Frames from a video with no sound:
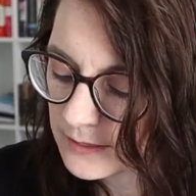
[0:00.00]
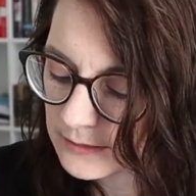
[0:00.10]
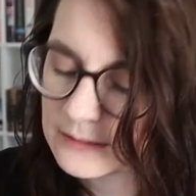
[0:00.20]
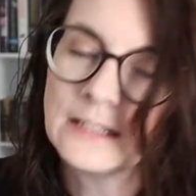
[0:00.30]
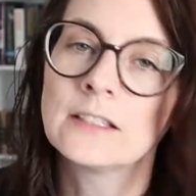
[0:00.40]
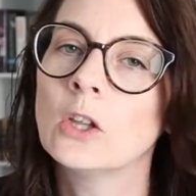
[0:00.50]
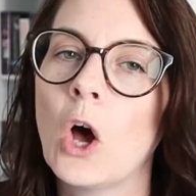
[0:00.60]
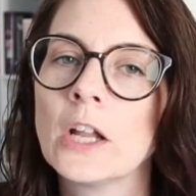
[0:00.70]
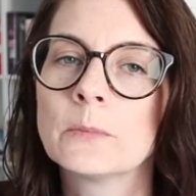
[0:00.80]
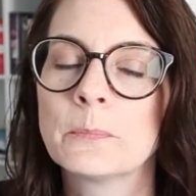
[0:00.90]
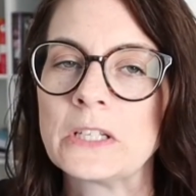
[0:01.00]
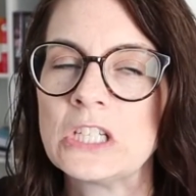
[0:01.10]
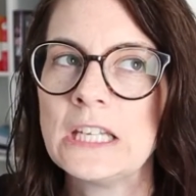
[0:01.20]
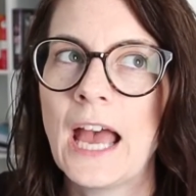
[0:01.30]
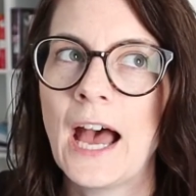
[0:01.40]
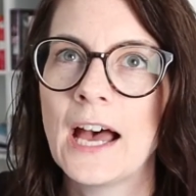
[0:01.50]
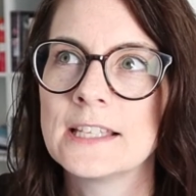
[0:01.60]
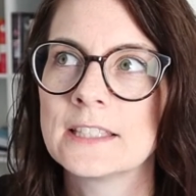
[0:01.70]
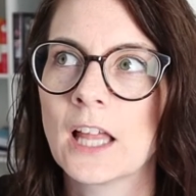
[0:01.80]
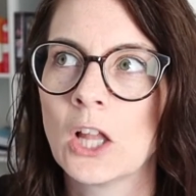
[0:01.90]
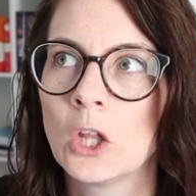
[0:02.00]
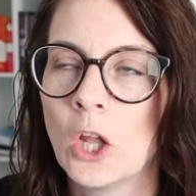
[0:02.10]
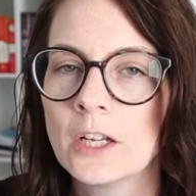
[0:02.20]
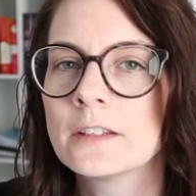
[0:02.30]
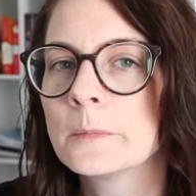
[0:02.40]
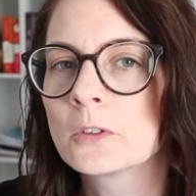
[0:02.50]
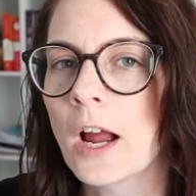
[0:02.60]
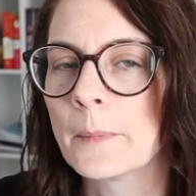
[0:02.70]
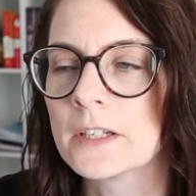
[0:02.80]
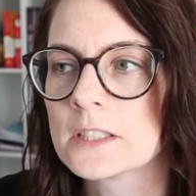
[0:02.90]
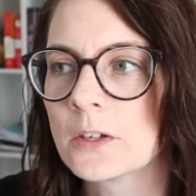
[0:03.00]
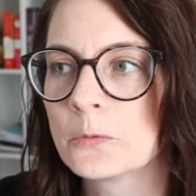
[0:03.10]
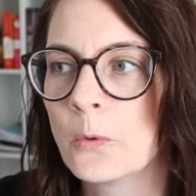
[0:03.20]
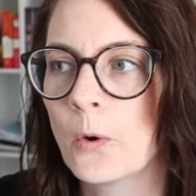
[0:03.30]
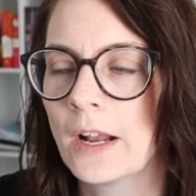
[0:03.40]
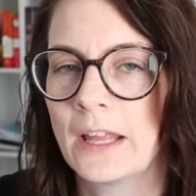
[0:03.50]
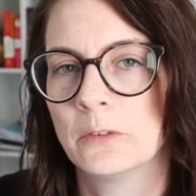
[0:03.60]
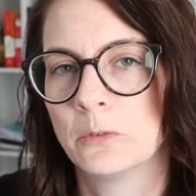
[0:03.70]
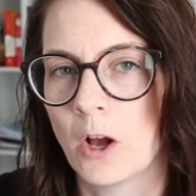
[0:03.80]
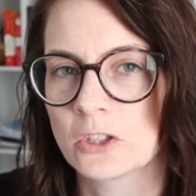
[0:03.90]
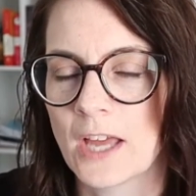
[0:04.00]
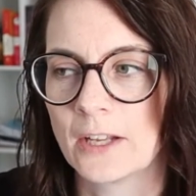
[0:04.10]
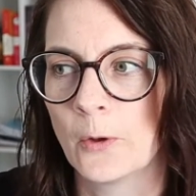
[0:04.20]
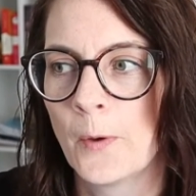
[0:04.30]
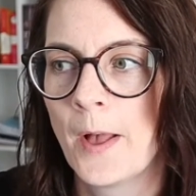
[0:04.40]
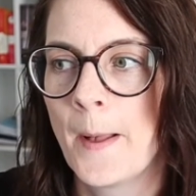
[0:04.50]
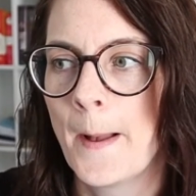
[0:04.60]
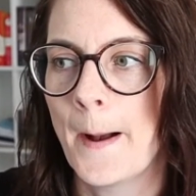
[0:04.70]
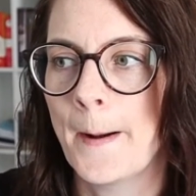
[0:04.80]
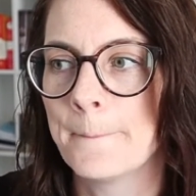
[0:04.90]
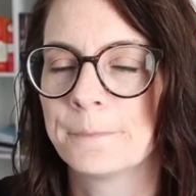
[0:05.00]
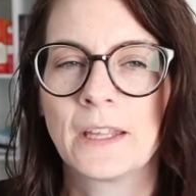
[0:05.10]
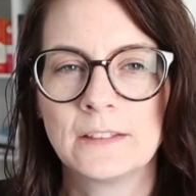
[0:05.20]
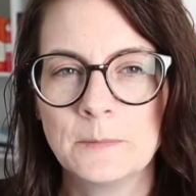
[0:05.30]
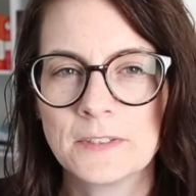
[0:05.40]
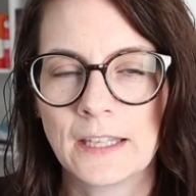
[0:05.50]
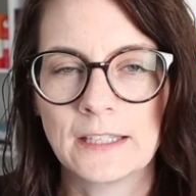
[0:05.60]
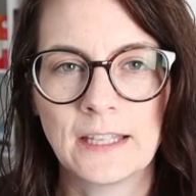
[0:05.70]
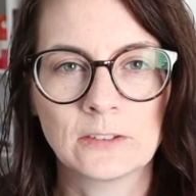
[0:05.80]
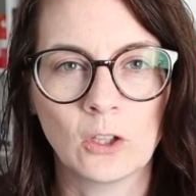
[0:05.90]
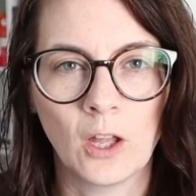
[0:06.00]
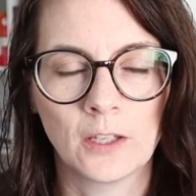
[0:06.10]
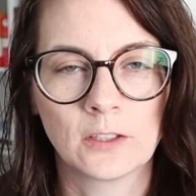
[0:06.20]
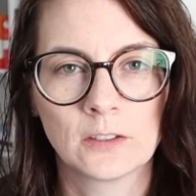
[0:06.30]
That's a lot, but she has a lot of subscribers for a vlog channel. It seems like it takes a